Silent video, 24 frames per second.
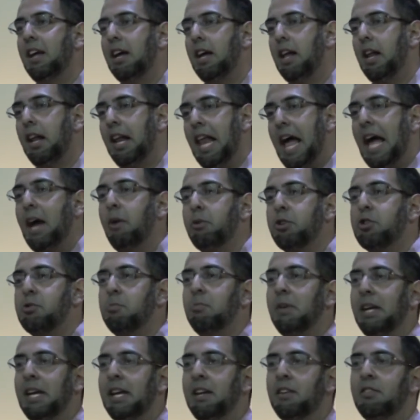language
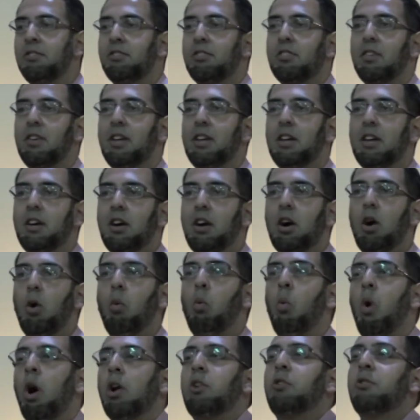means
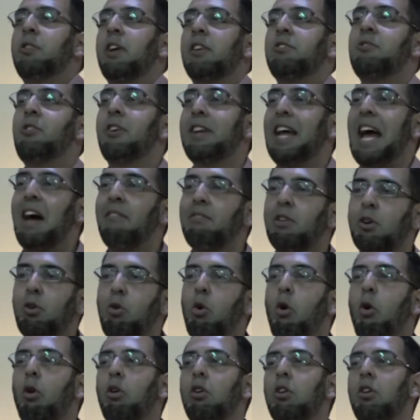one who does not have the
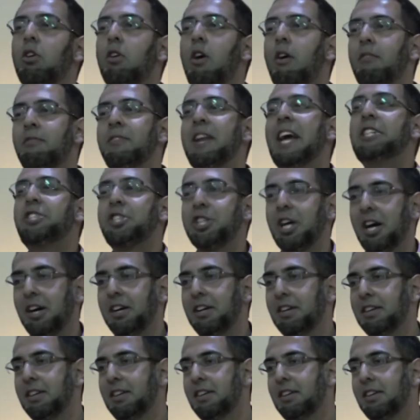call of nature.
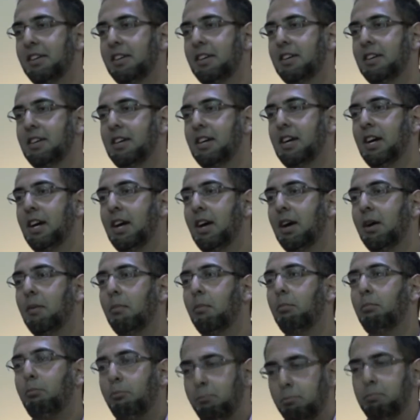
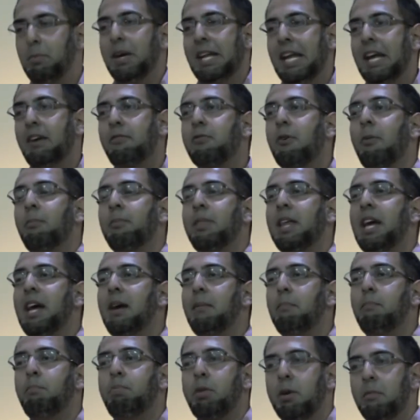Meaning, from their
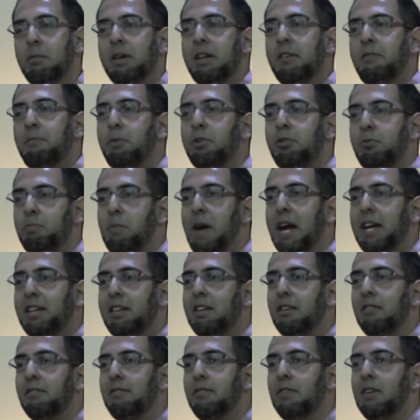primitive
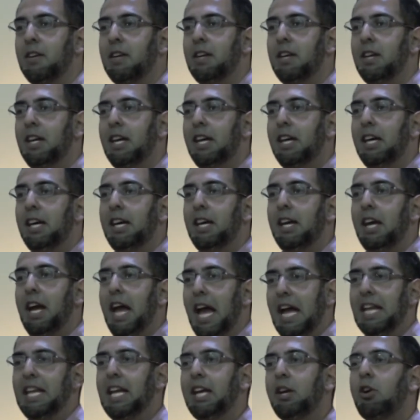perspective,
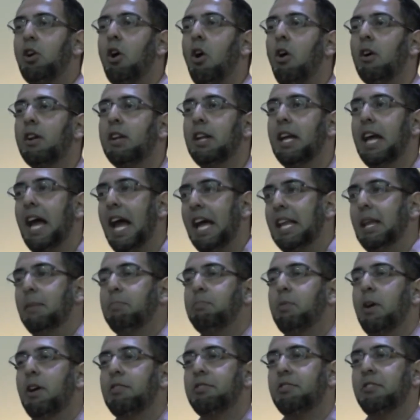any god, any
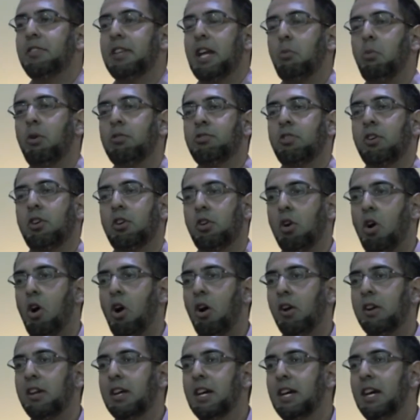person that was a
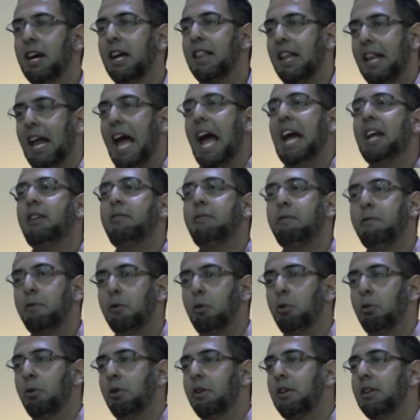god, that ate
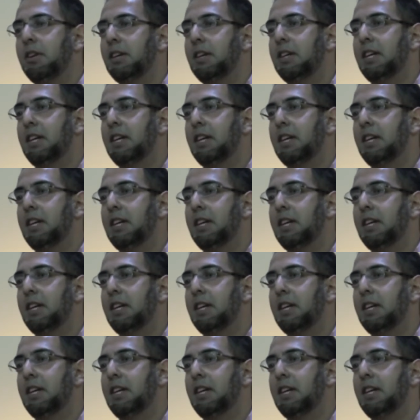food,